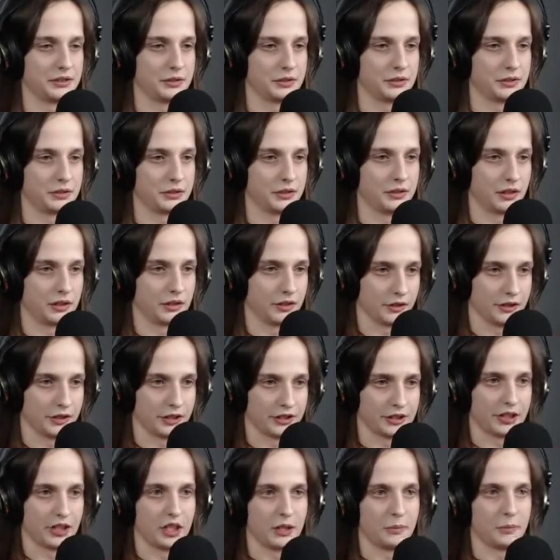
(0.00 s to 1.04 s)
on the
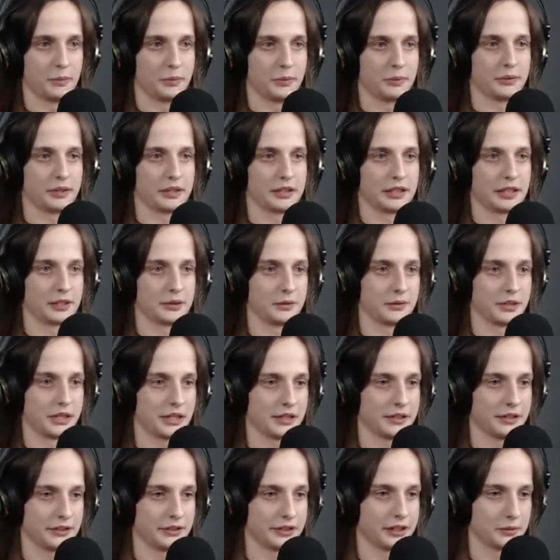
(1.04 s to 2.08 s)
top. Can I do
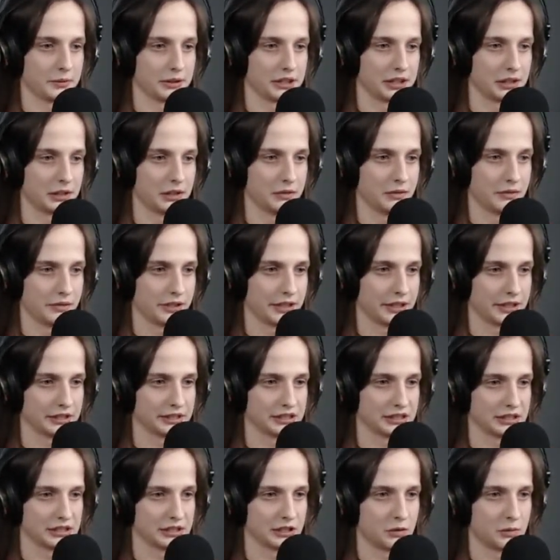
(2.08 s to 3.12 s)
that? There we go. Thank you
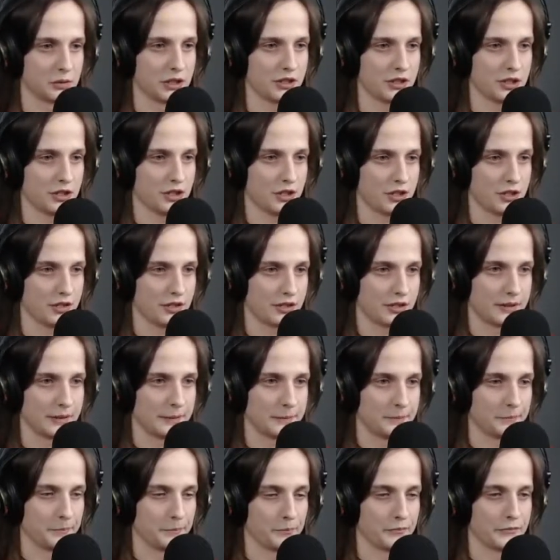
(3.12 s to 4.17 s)
so much.
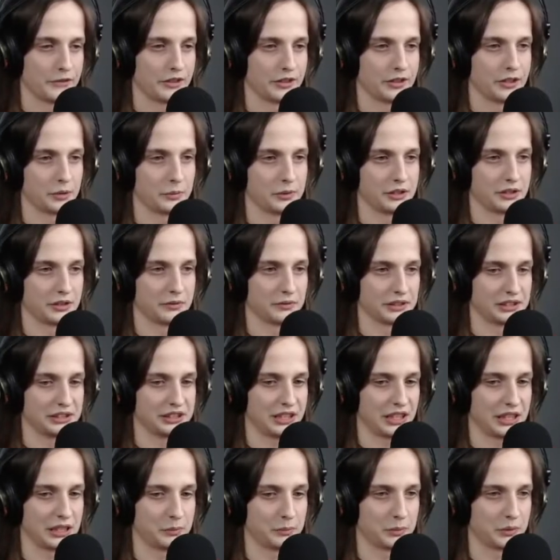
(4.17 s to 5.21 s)
So we didn't really
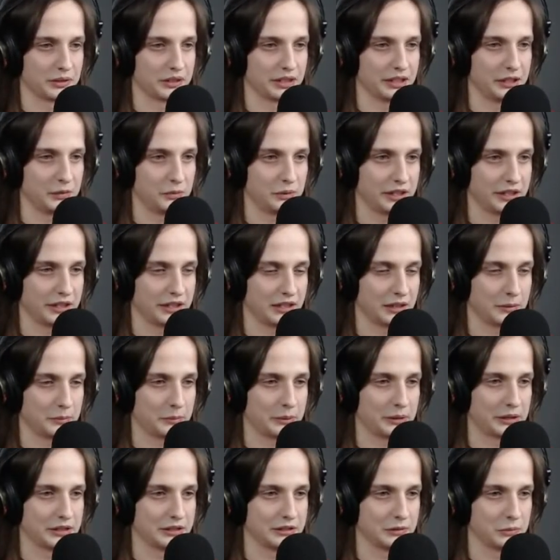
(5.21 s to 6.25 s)
teleport anywhere,
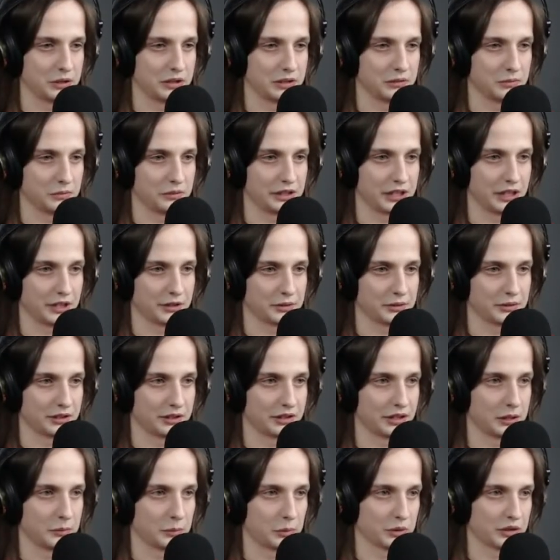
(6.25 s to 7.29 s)
but well, we got through the
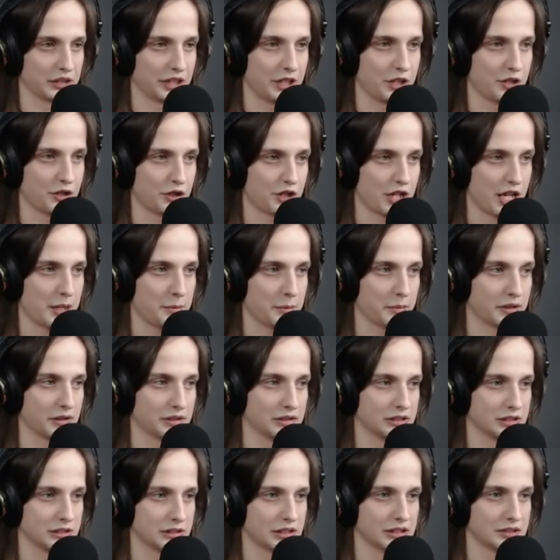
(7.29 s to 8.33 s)
teleportation chamber,
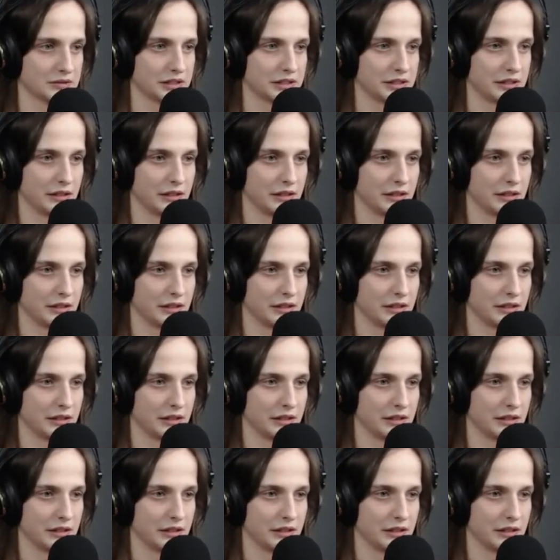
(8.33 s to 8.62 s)
so that's fine.